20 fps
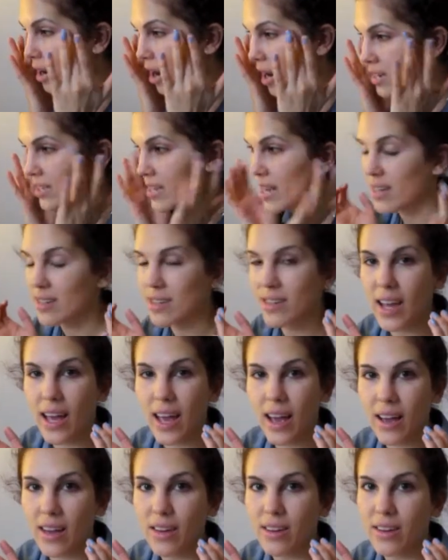I tend to
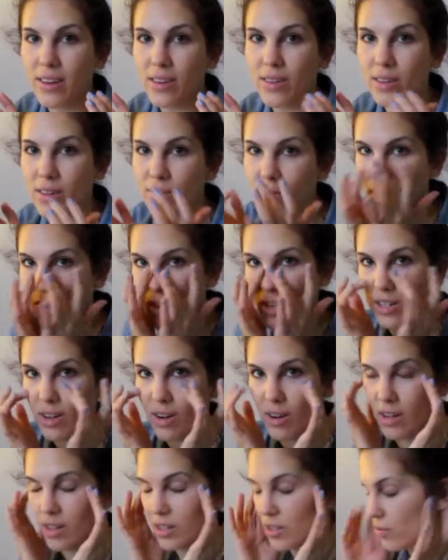get very
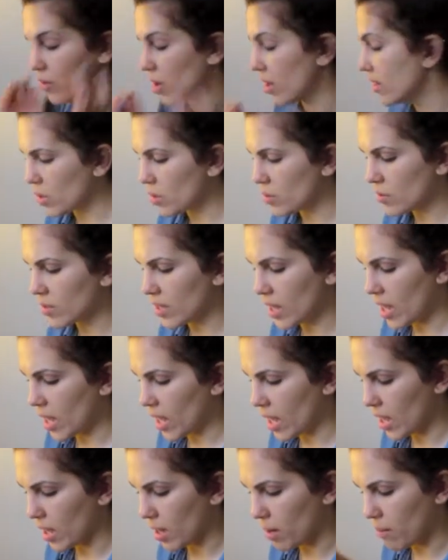dark under eye.
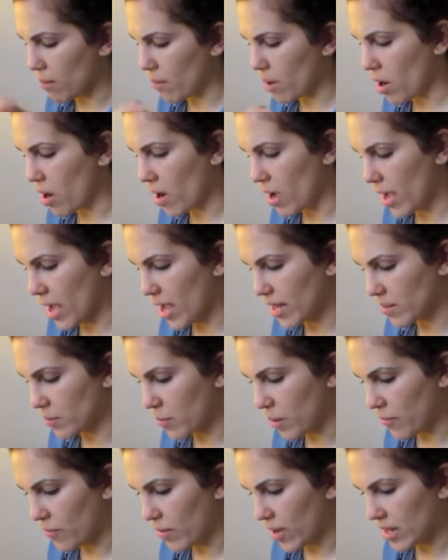Using my
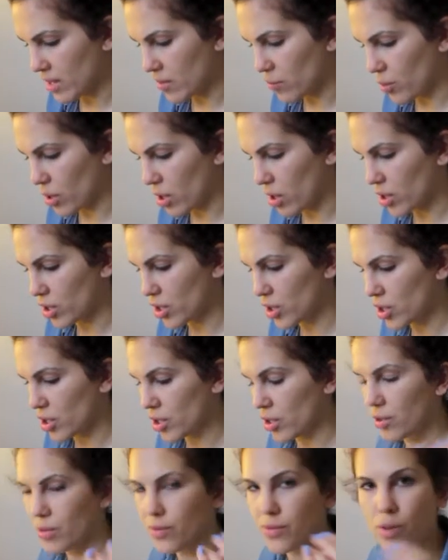expert face brush
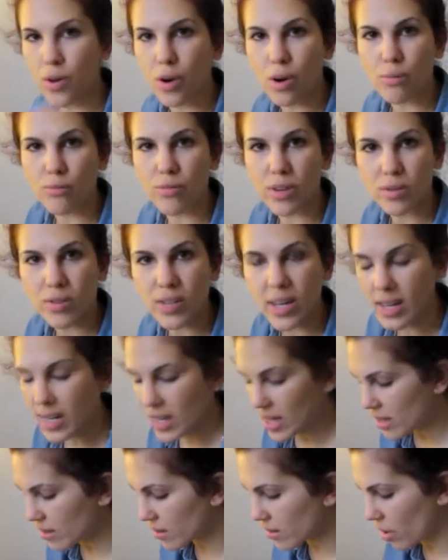from Real
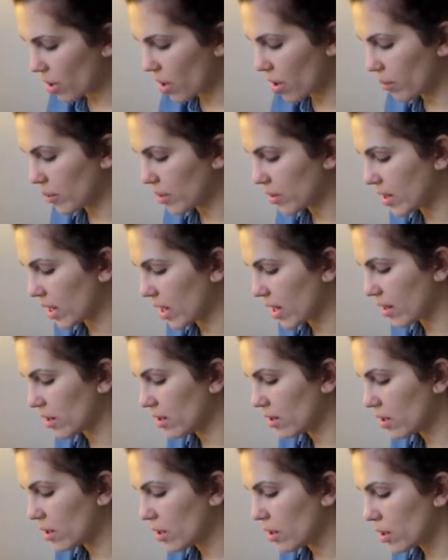Techniques, I would
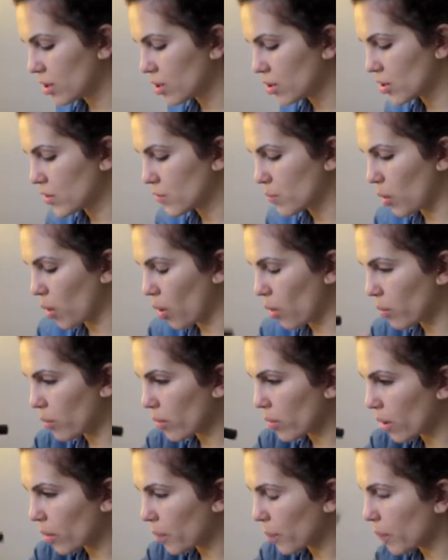then just pop
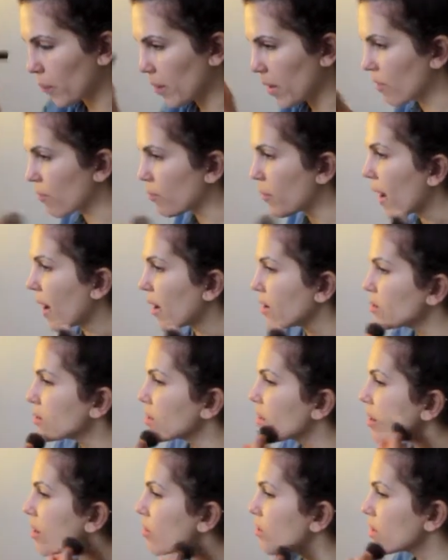a bit of
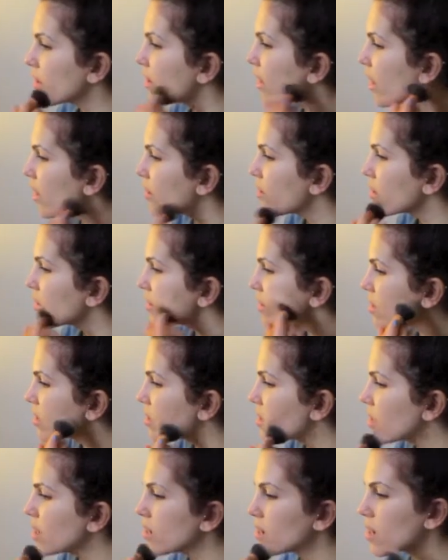powder on the areas
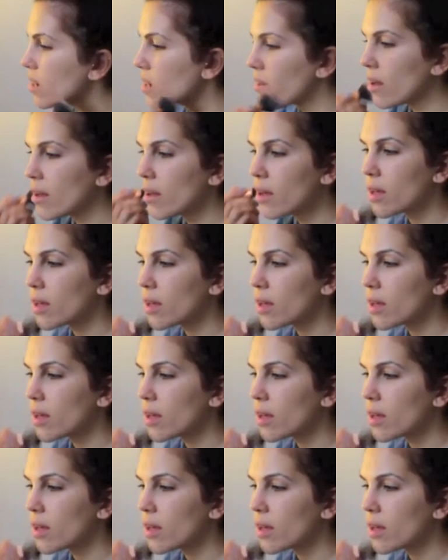that need it.